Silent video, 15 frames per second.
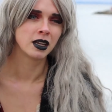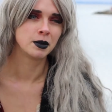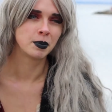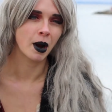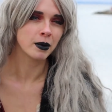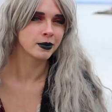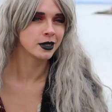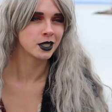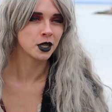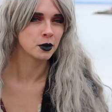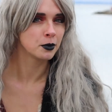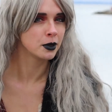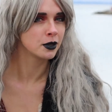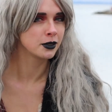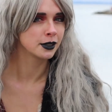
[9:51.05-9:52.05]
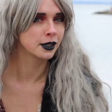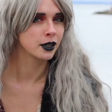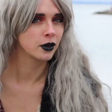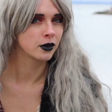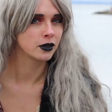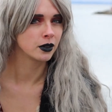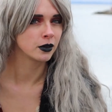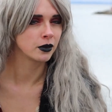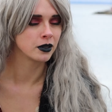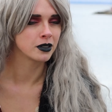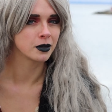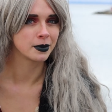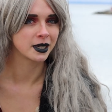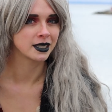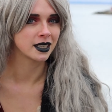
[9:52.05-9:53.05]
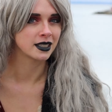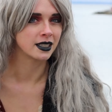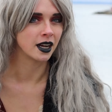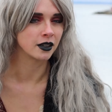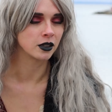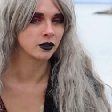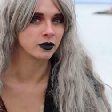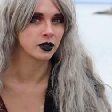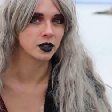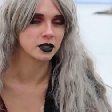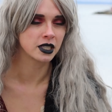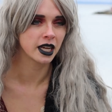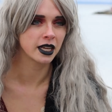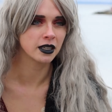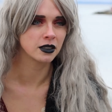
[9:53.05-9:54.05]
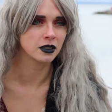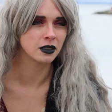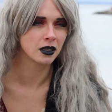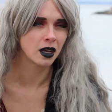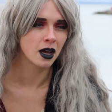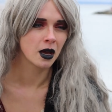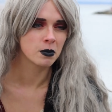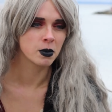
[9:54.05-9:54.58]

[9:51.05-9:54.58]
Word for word: You probably shouldn't be using coconut oil because it's not good for your tail,